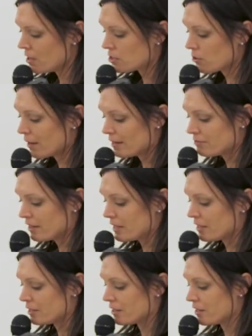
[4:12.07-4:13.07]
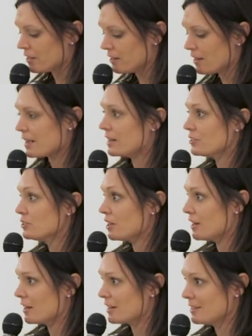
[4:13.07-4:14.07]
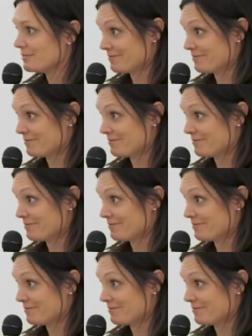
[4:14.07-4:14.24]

So I invited her and her dog